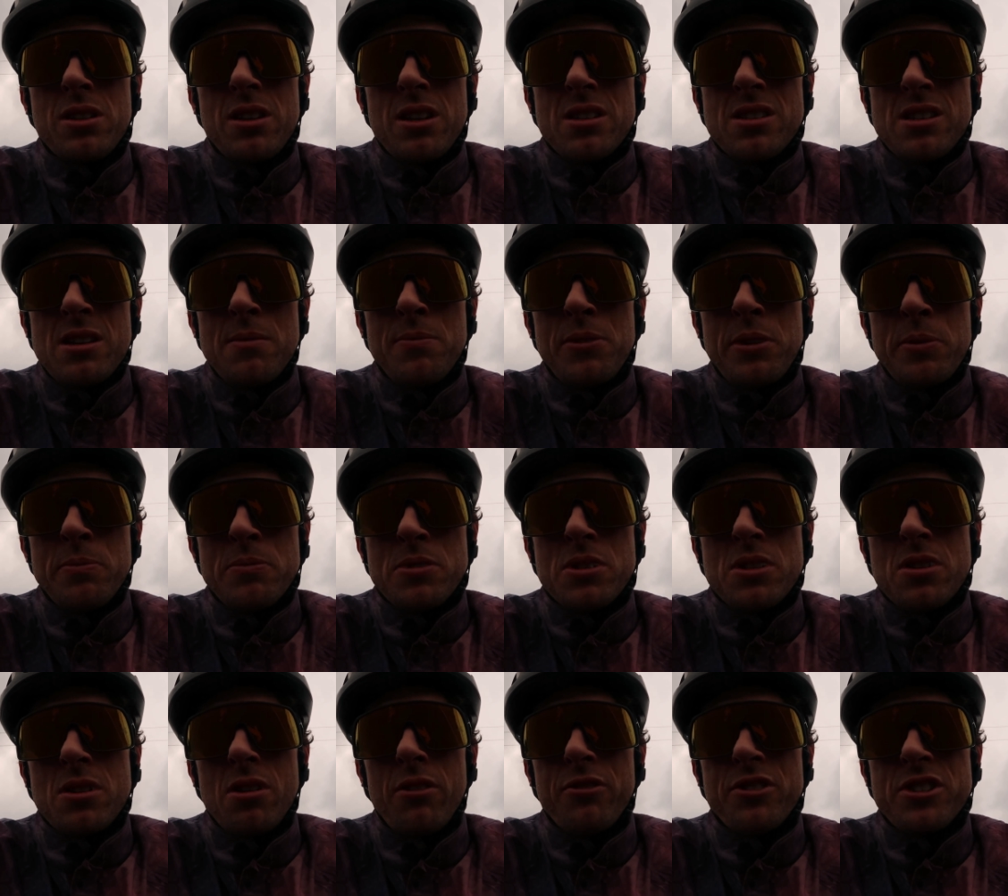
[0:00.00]
the
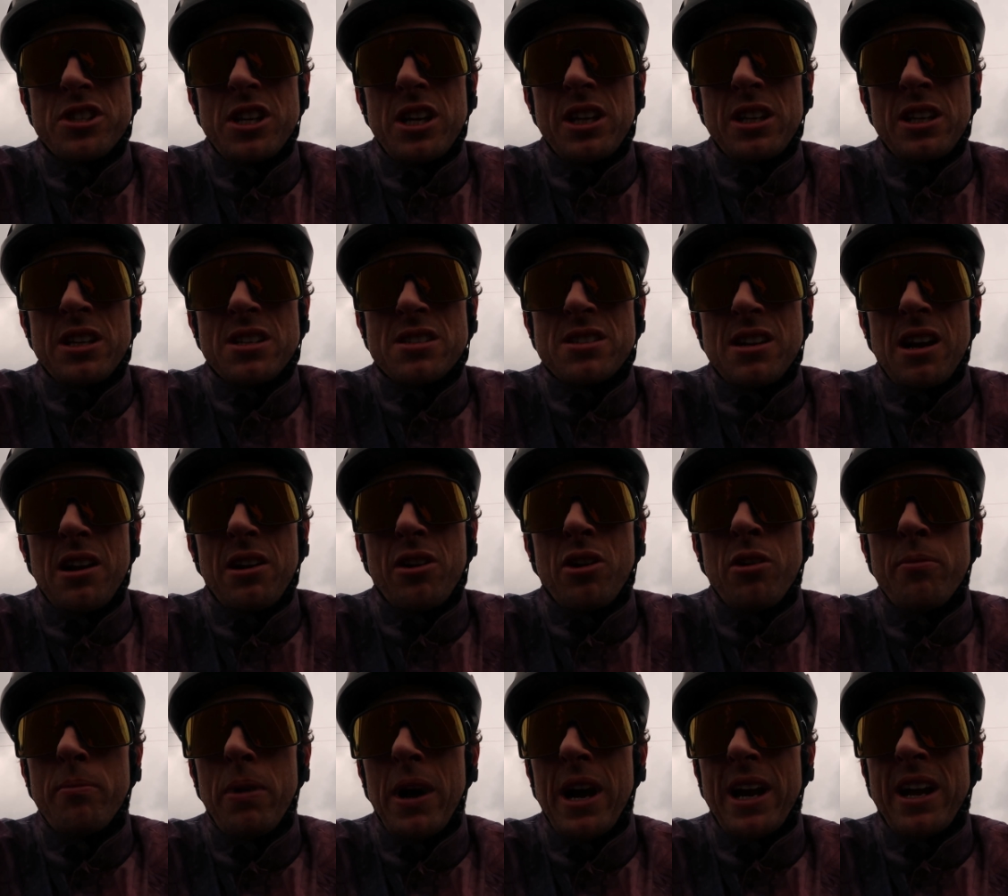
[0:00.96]
symptoms of sickness starting
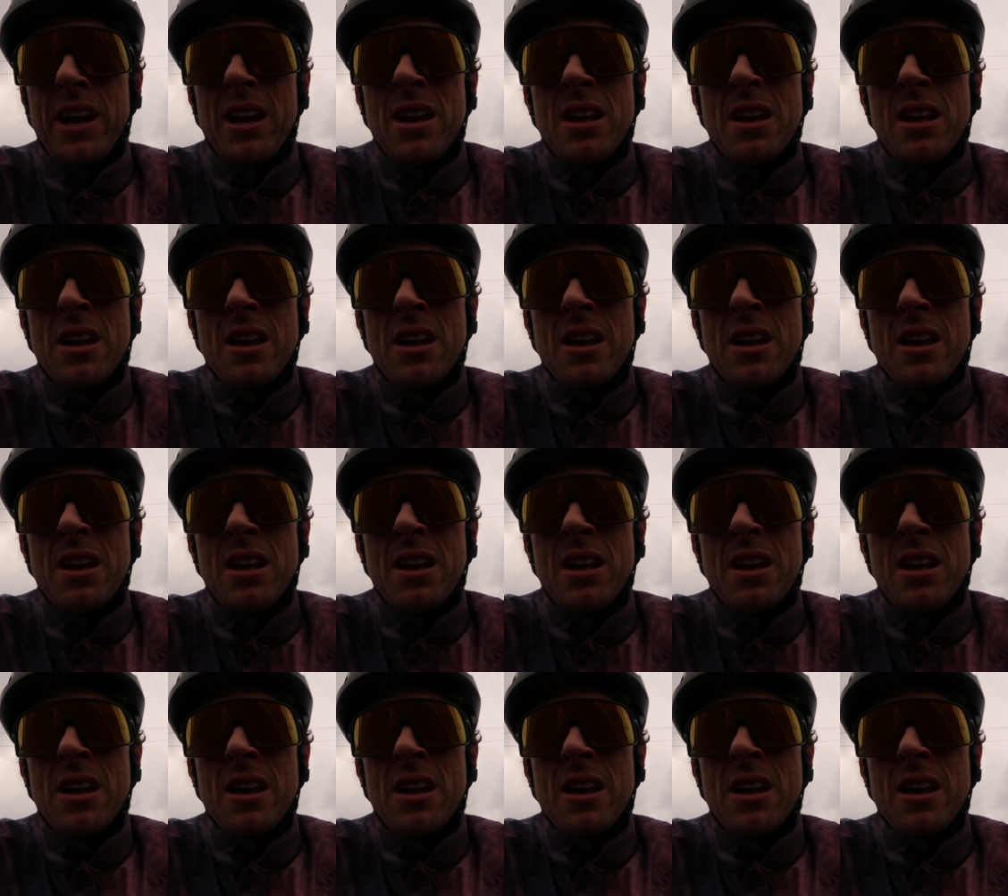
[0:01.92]
to come back.